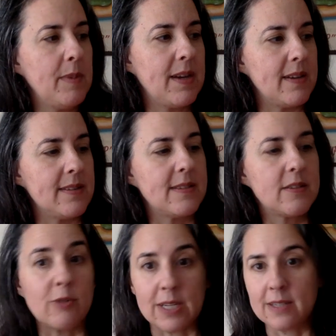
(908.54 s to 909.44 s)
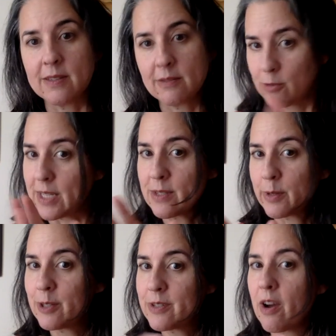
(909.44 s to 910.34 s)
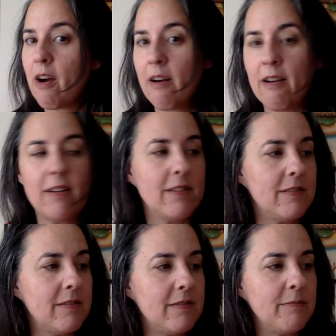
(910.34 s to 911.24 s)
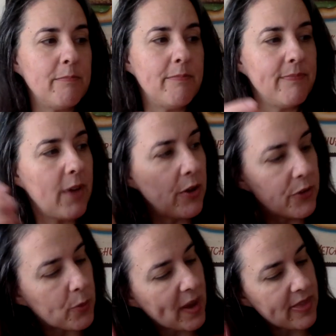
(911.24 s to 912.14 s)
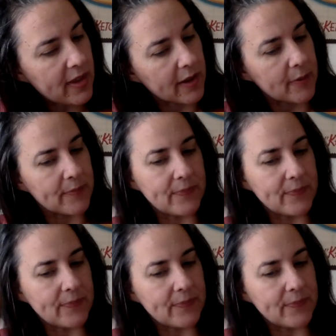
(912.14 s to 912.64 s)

Because green, green sweaters are also my thing.